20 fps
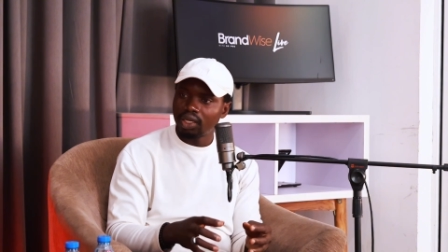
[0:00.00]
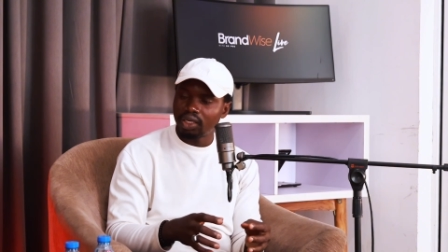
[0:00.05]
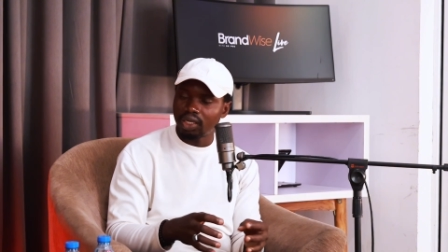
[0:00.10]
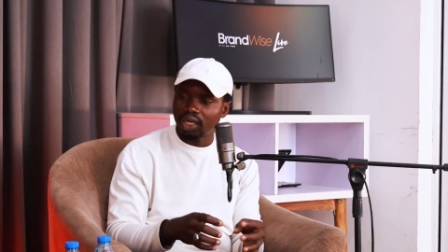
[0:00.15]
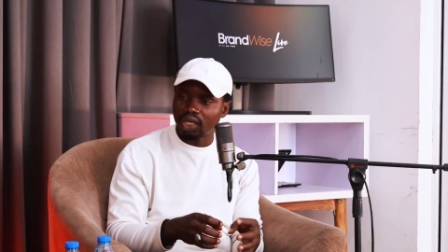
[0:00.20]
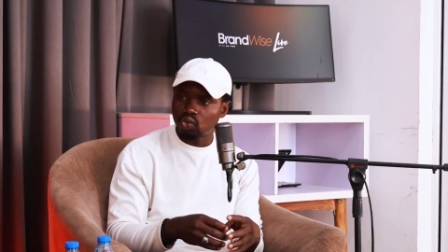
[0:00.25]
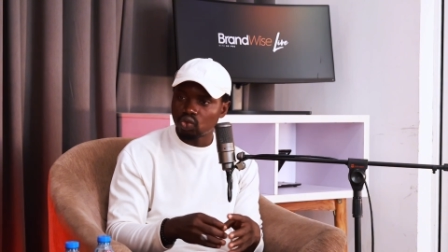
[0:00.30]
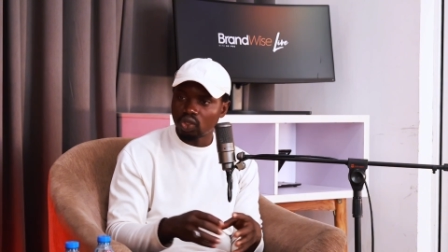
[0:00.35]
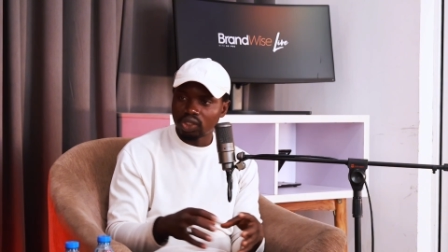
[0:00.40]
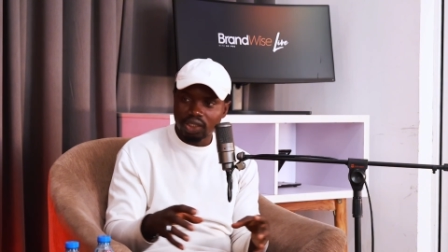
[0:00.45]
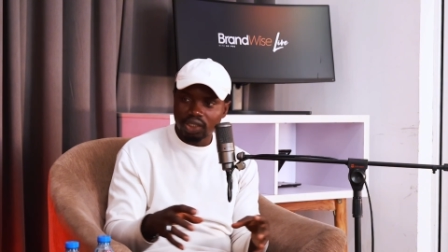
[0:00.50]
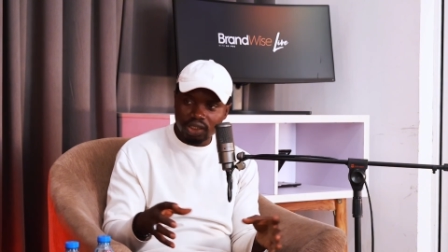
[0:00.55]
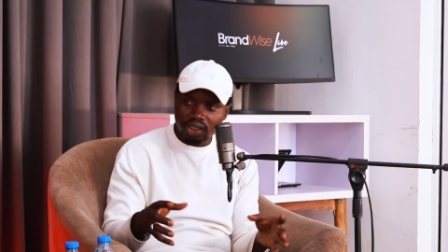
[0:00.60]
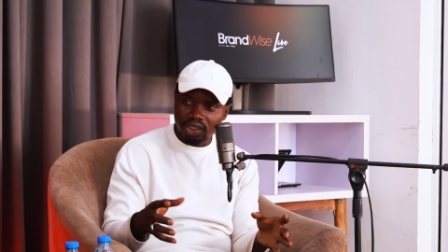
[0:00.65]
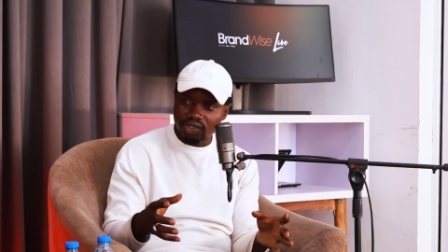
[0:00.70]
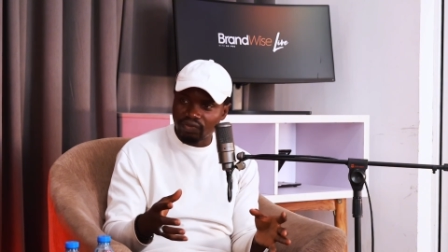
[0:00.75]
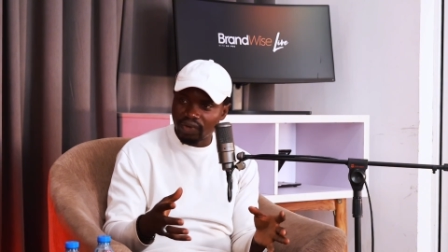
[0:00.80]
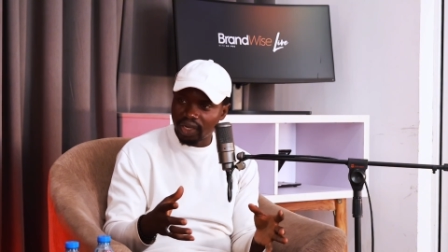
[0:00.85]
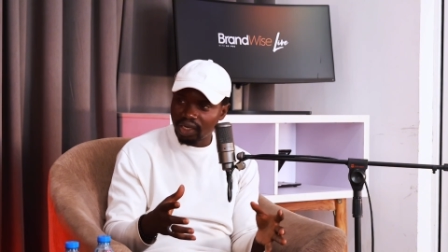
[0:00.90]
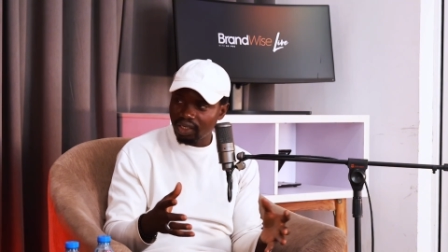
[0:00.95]
networking
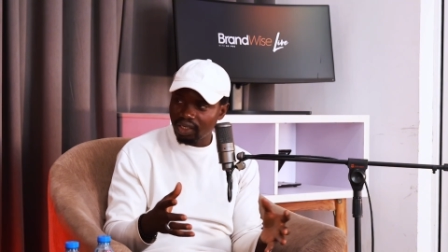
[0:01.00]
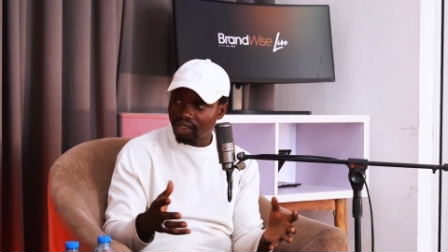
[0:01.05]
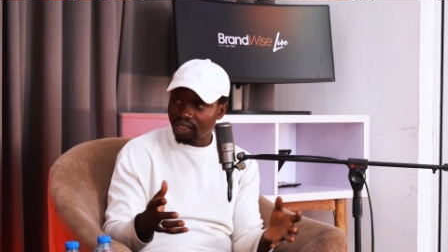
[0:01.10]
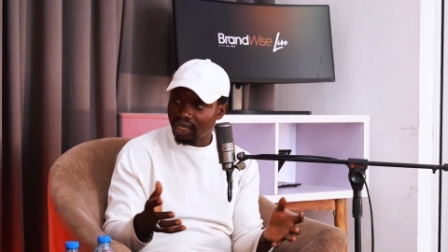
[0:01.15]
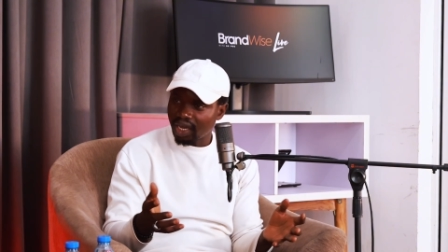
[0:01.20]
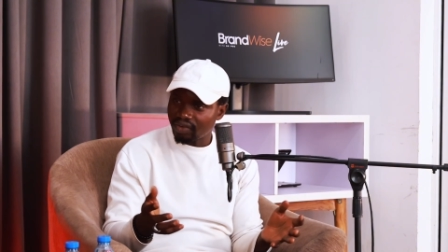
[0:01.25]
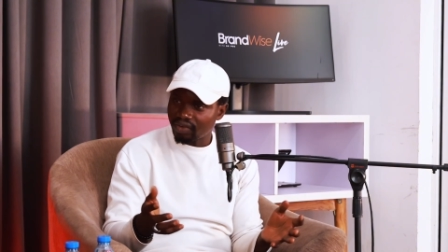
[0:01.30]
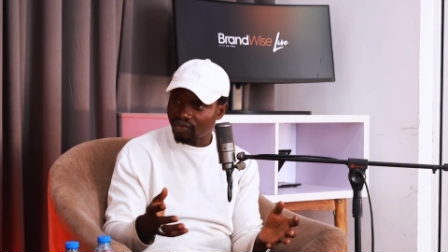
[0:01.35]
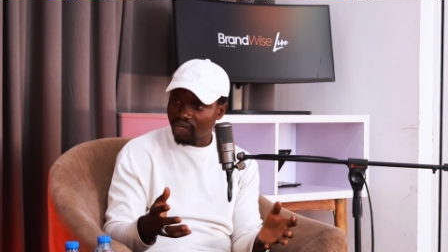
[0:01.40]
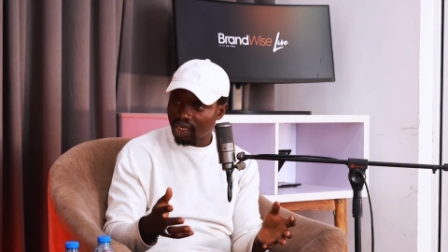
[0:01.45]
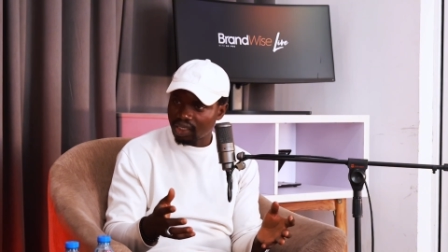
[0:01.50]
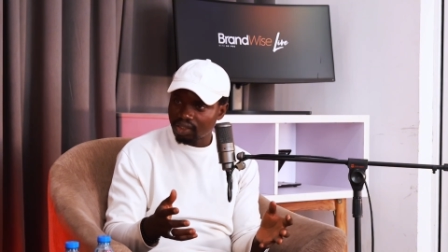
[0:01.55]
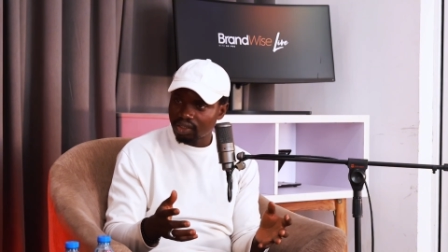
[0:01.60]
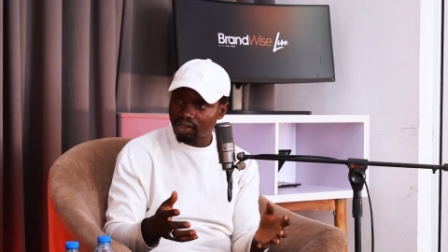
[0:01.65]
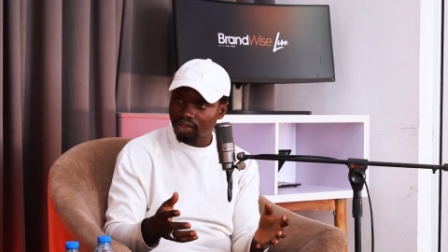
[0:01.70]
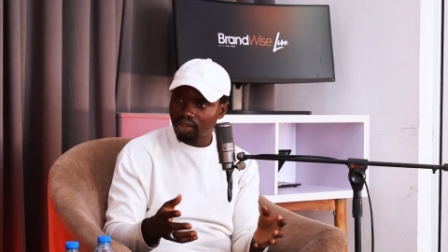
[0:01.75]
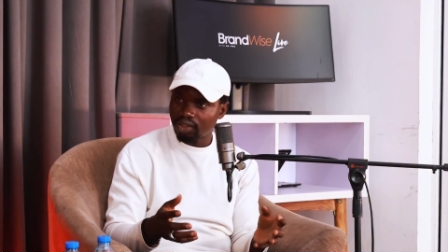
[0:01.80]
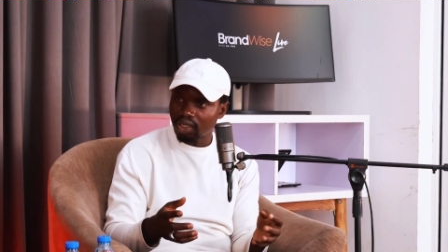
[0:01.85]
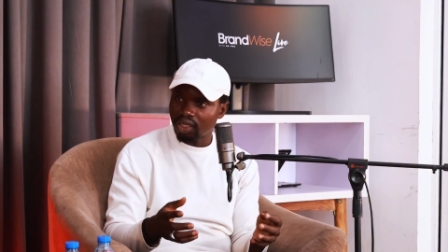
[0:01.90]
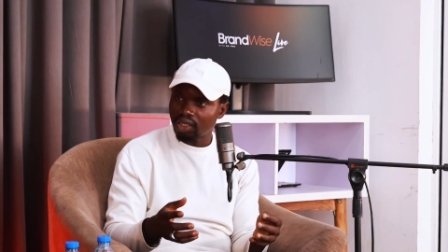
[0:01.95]
is very
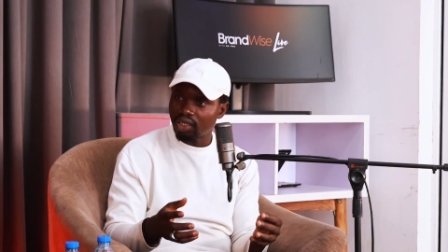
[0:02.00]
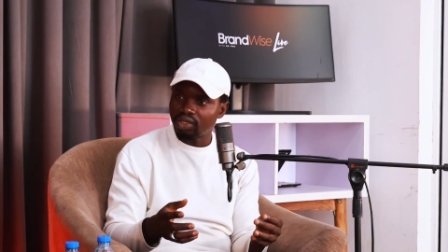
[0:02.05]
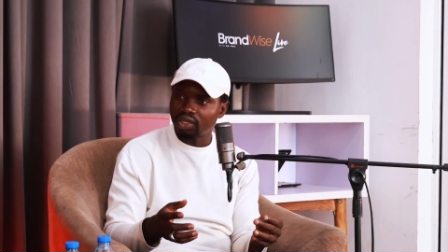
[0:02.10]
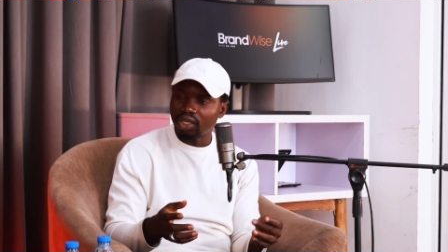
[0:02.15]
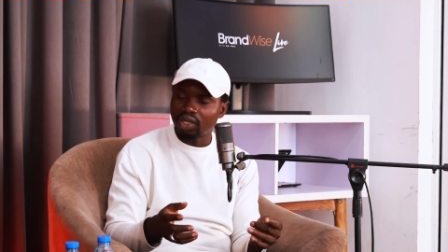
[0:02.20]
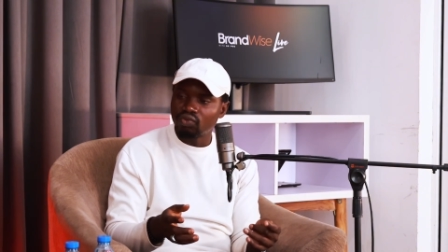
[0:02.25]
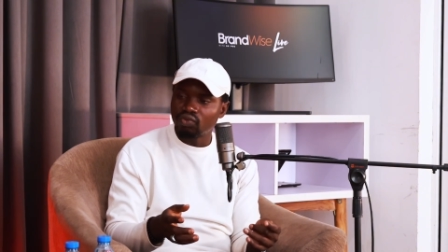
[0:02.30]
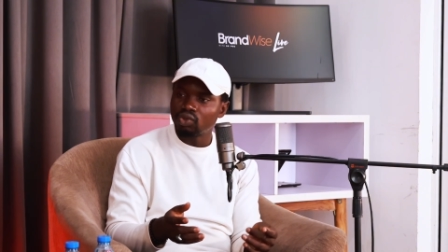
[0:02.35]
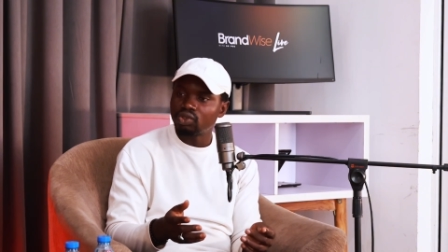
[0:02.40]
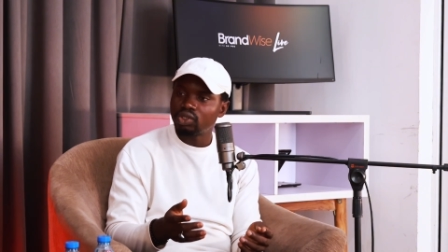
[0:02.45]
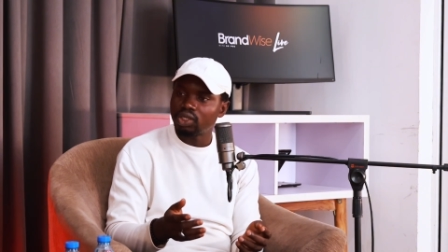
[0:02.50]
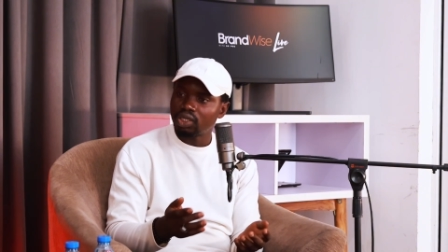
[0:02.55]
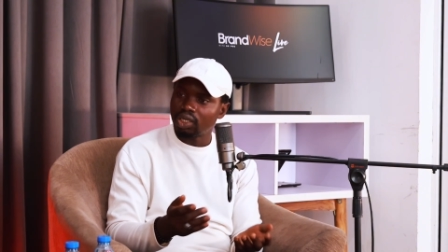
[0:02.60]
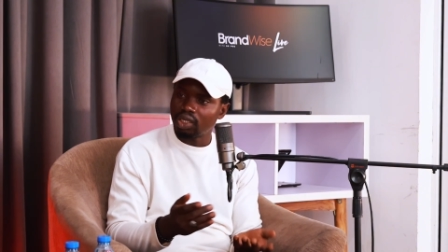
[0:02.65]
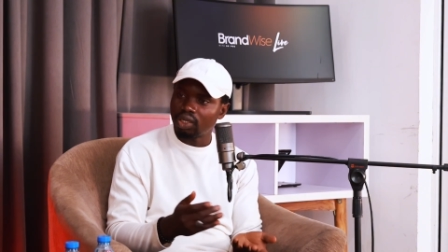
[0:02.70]
diverse. Even